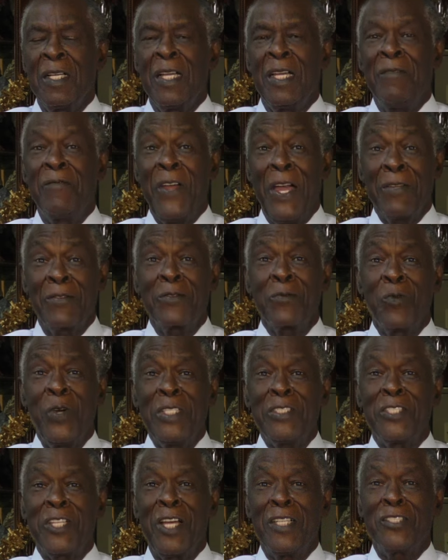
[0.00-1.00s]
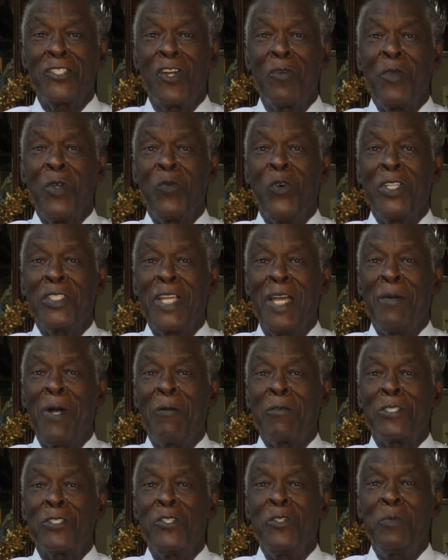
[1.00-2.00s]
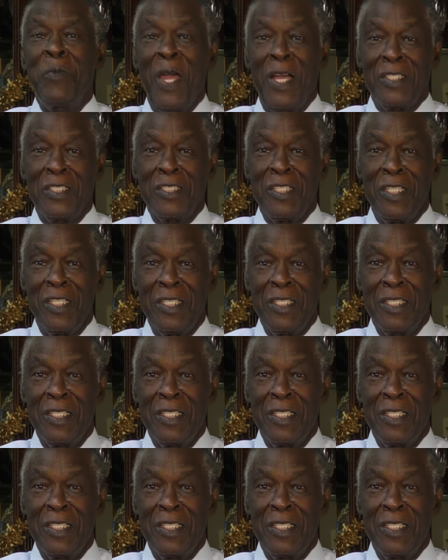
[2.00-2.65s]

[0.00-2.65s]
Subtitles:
In fact, one judge told me one time I was too passionate.